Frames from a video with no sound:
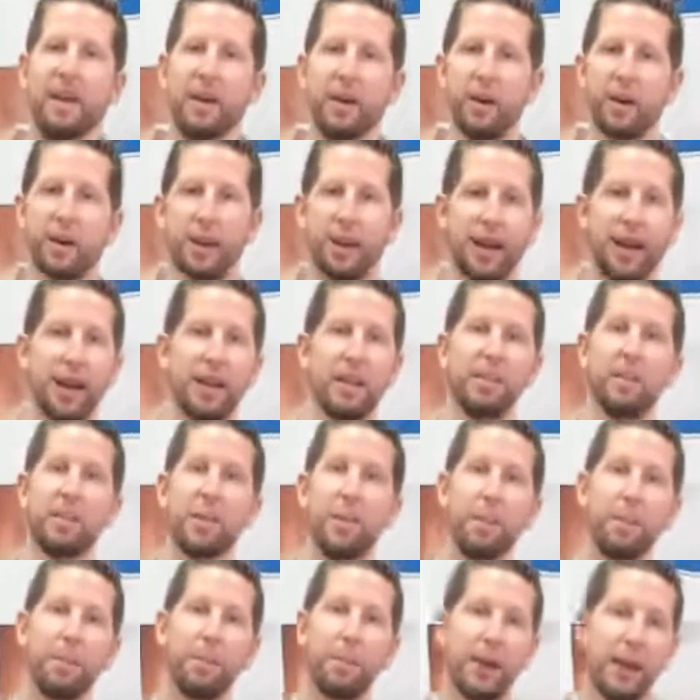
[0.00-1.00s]
Okay,
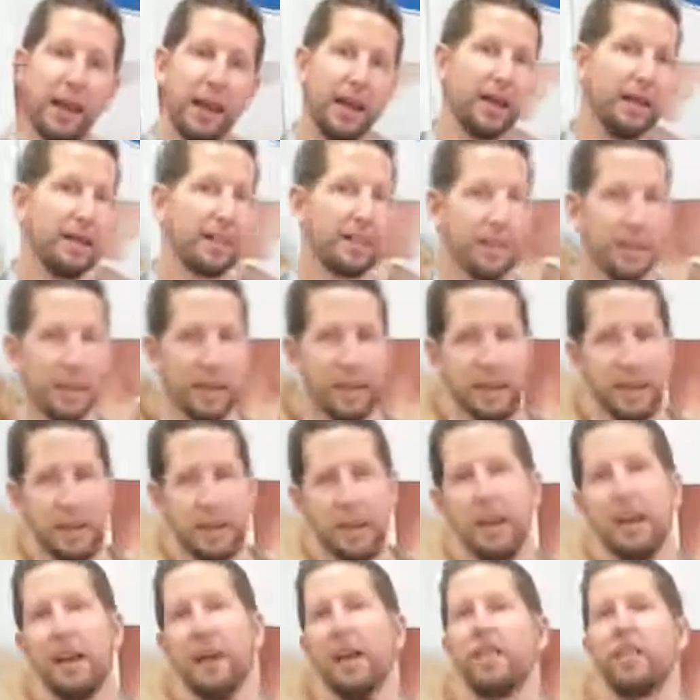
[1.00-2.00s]
the big
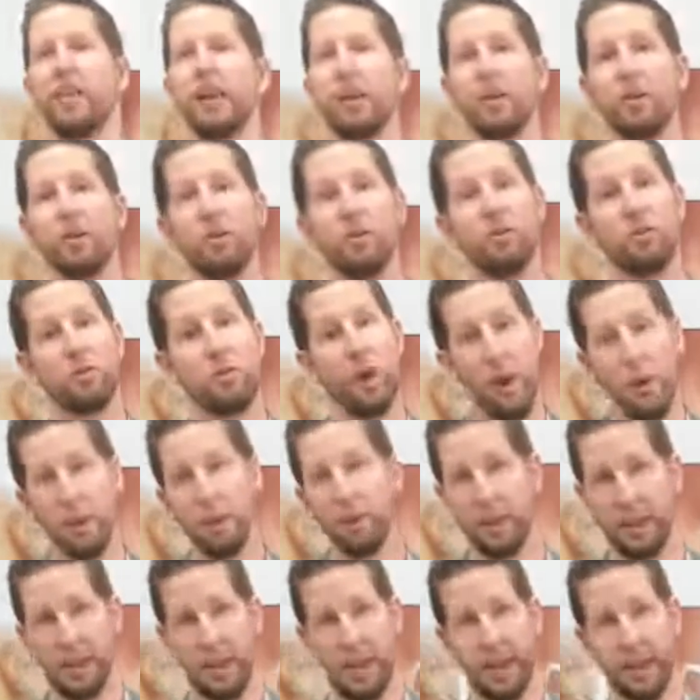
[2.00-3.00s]
thing that you
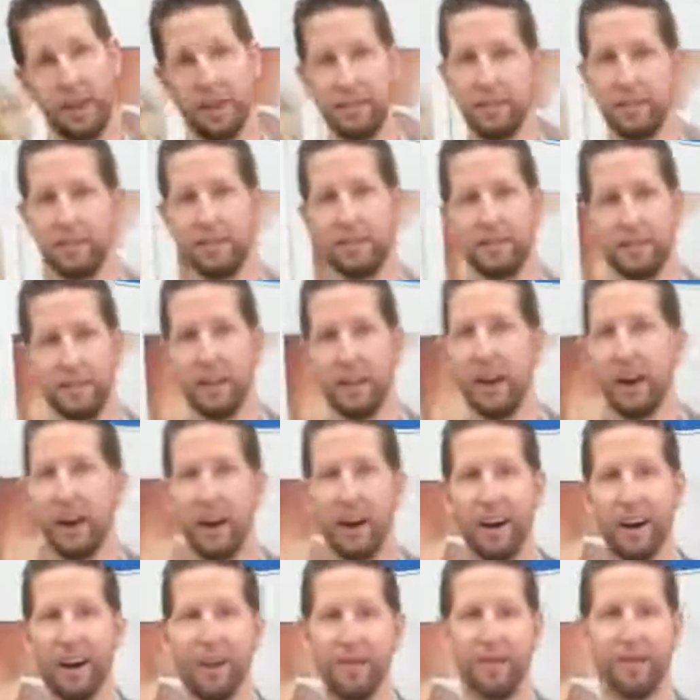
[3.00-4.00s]
don't get
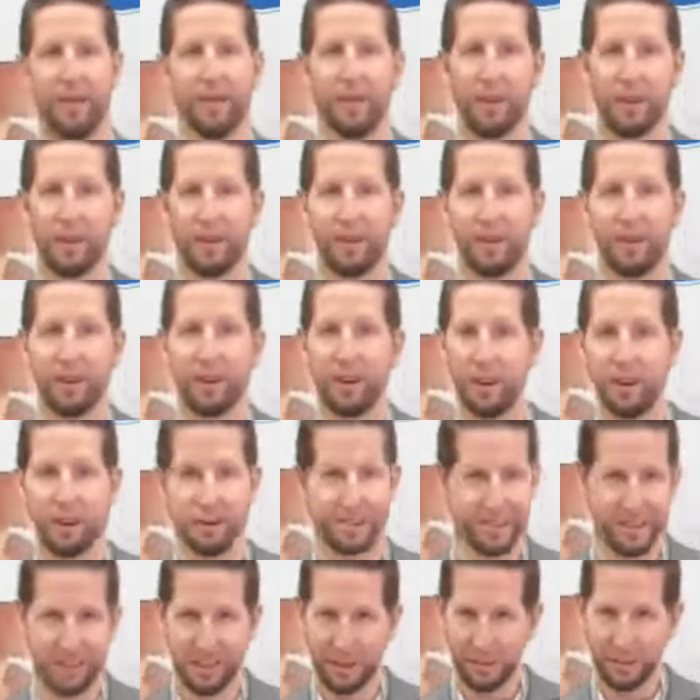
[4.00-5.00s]
uh, from an infant car
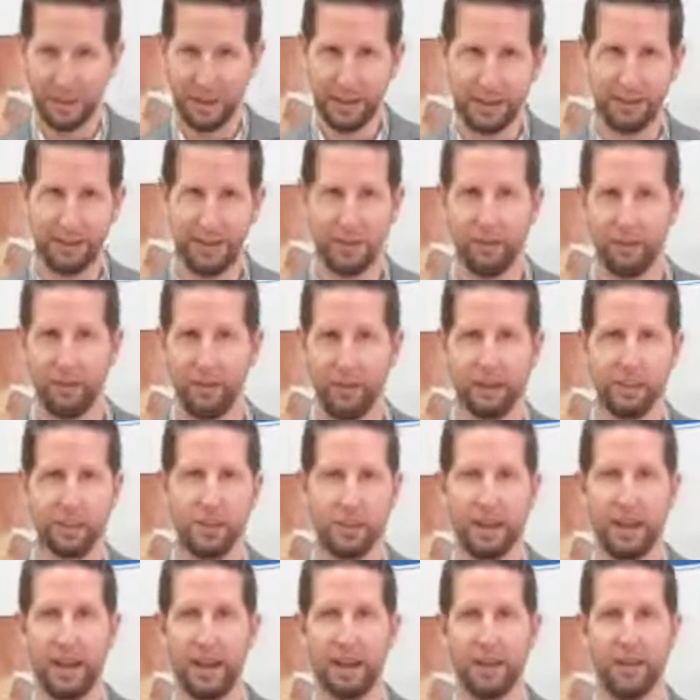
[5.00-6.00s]
seat, the big
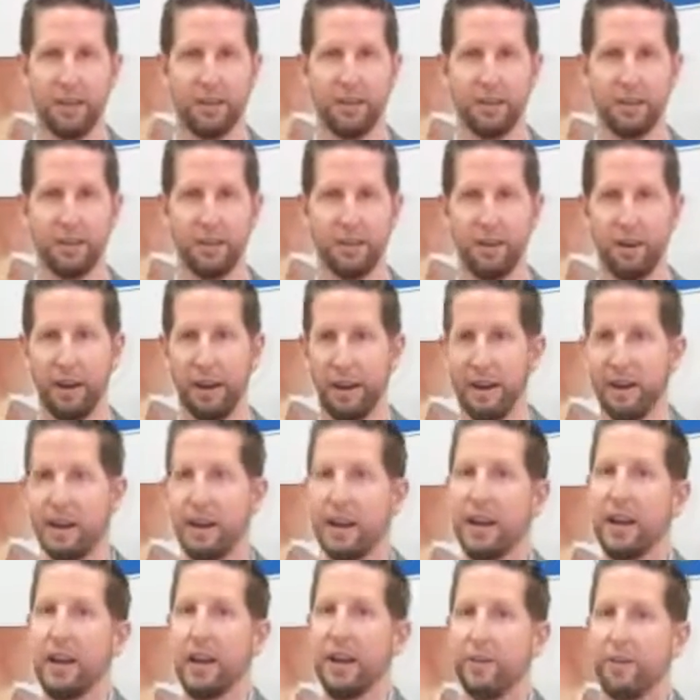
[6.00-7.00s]
differentiator, right,
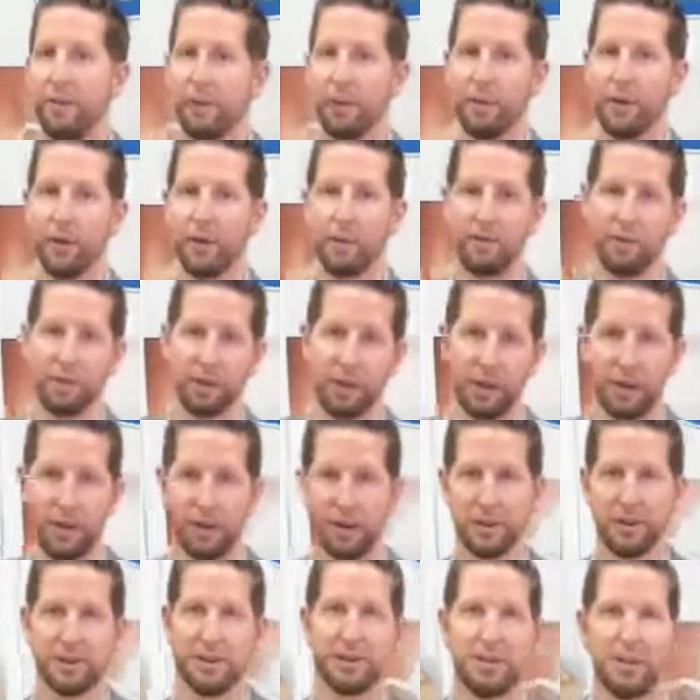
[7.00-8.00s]
from infant
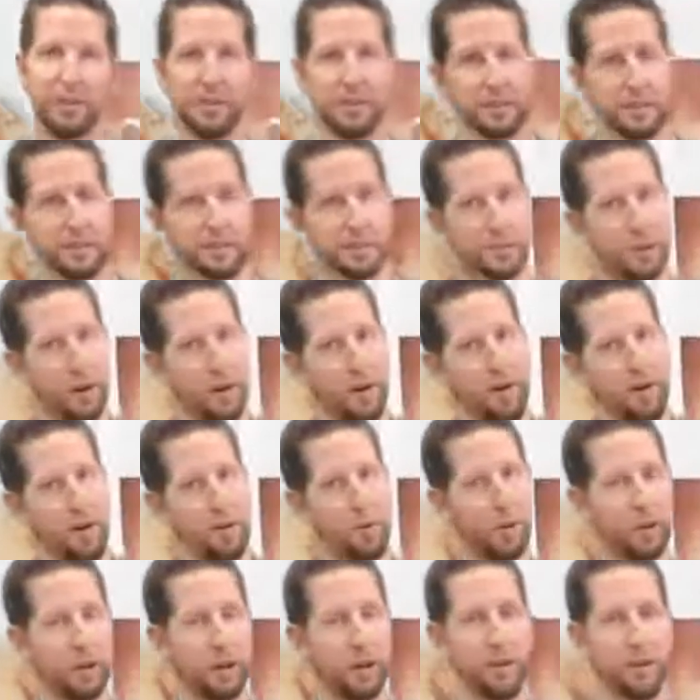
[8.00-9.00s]
car seats to
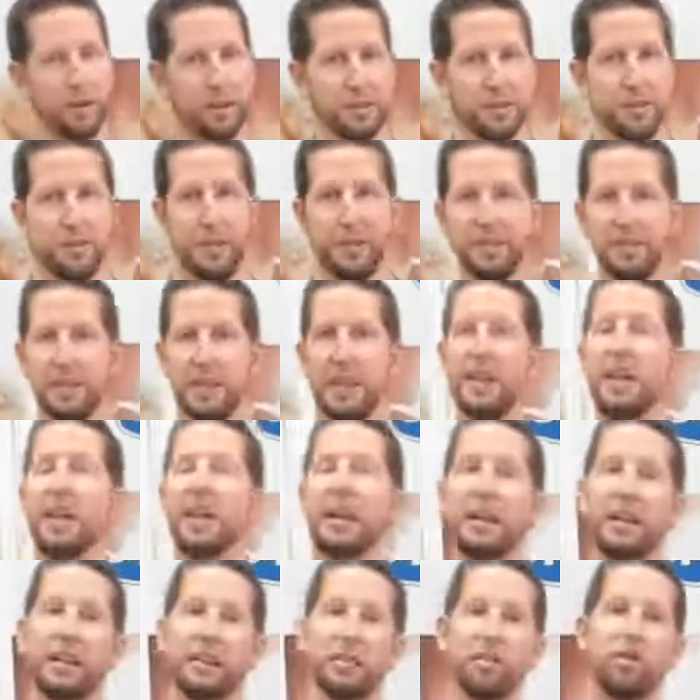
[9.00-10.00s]
all-in-one car seats
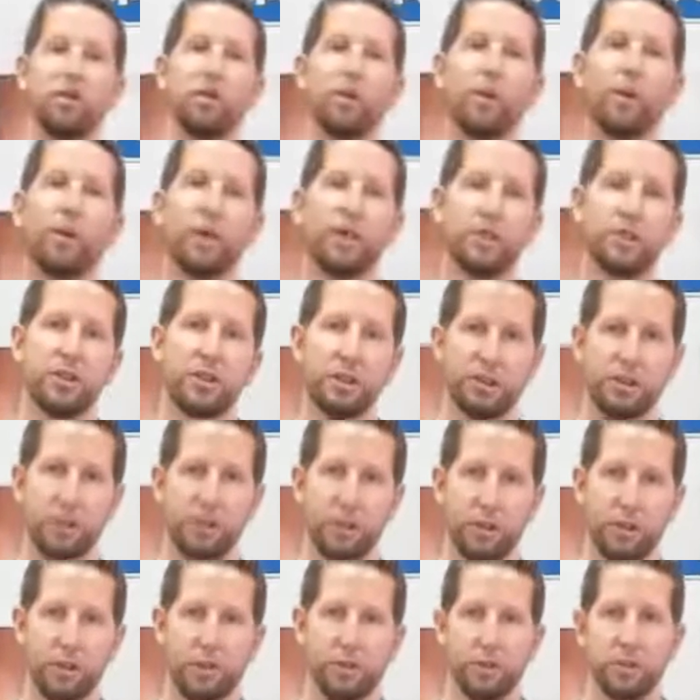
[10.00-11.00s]
is duration of
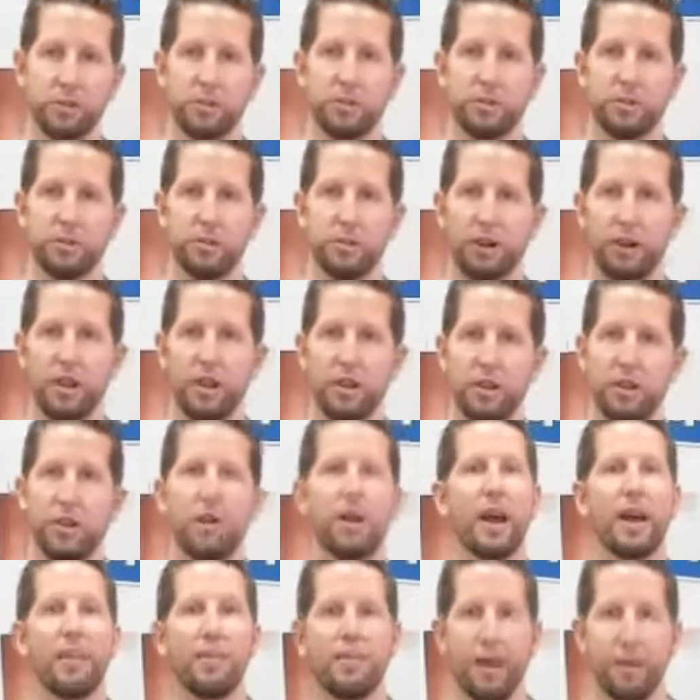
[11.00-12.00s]
use, right? You
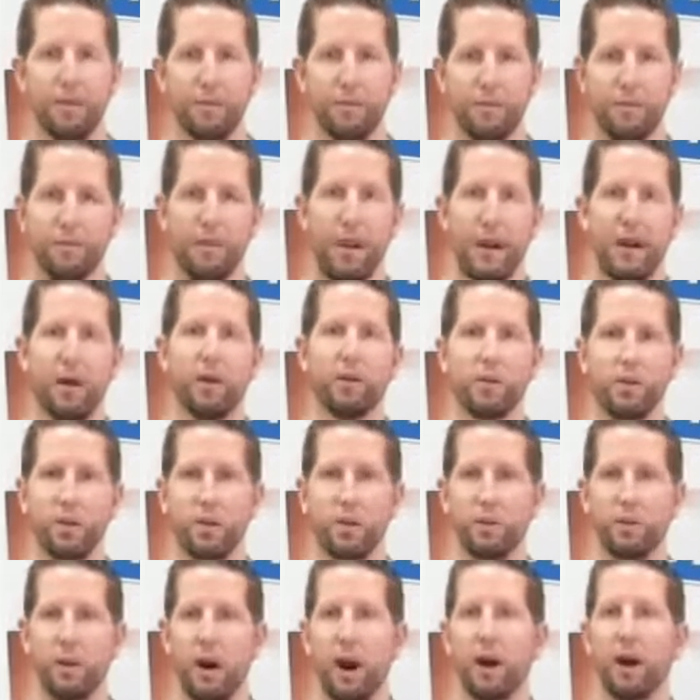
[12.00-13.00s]
don't have that
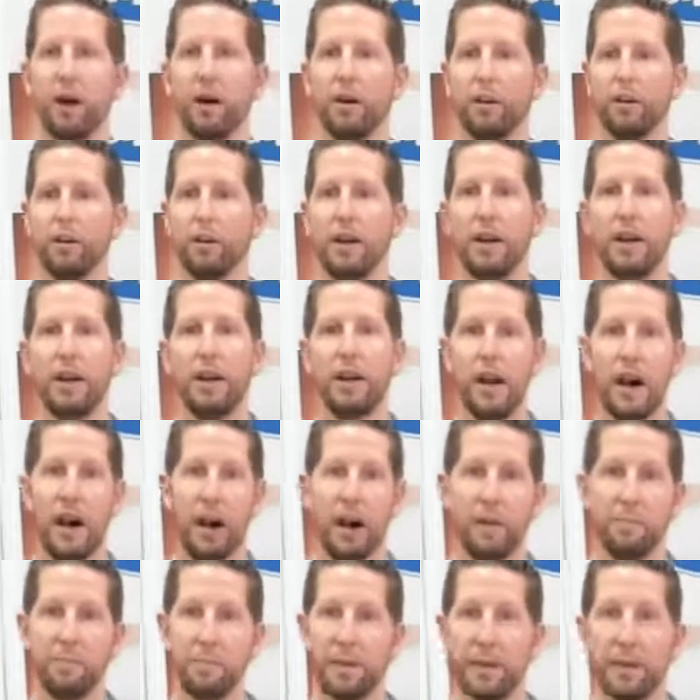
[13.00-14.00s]
value of
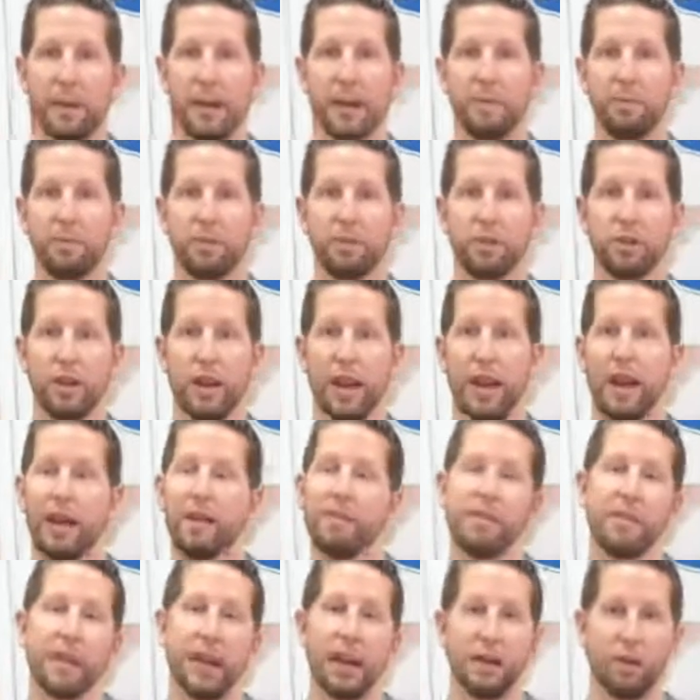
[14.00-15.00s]
uh, being able to
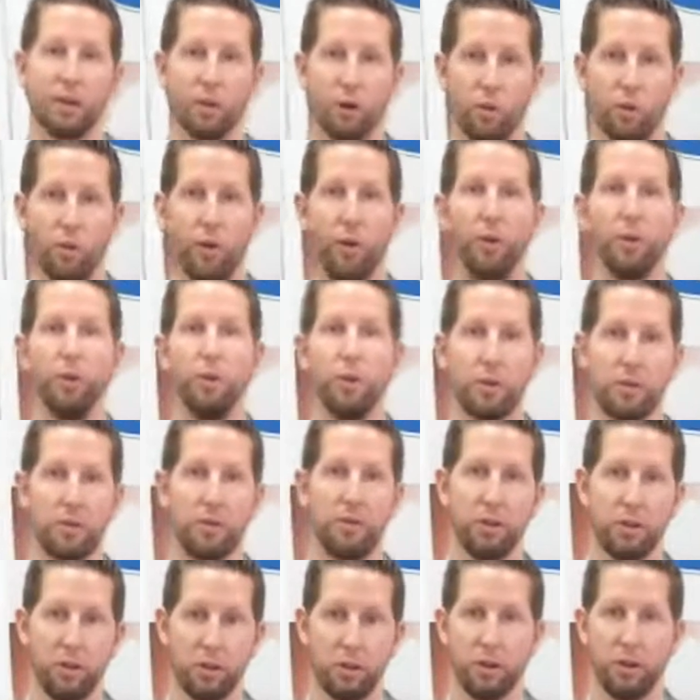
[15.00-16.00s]
have that grow
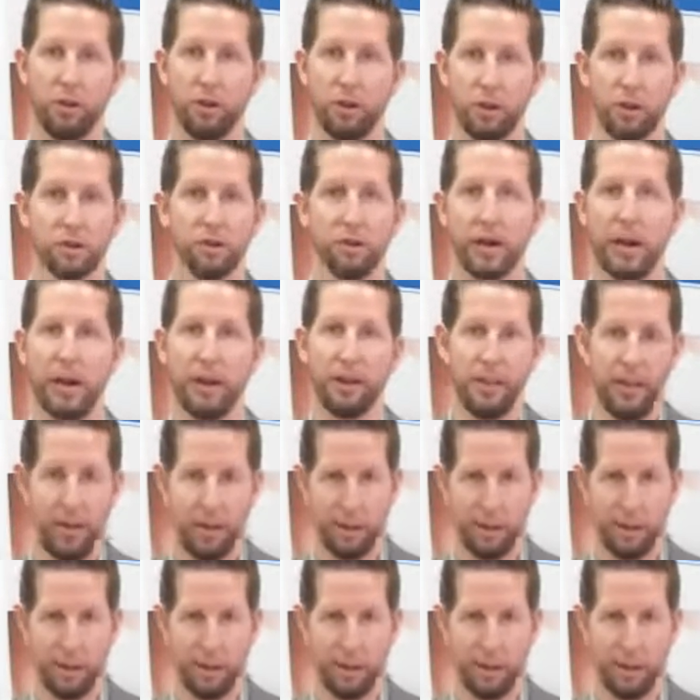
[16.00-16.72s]
with you, your child.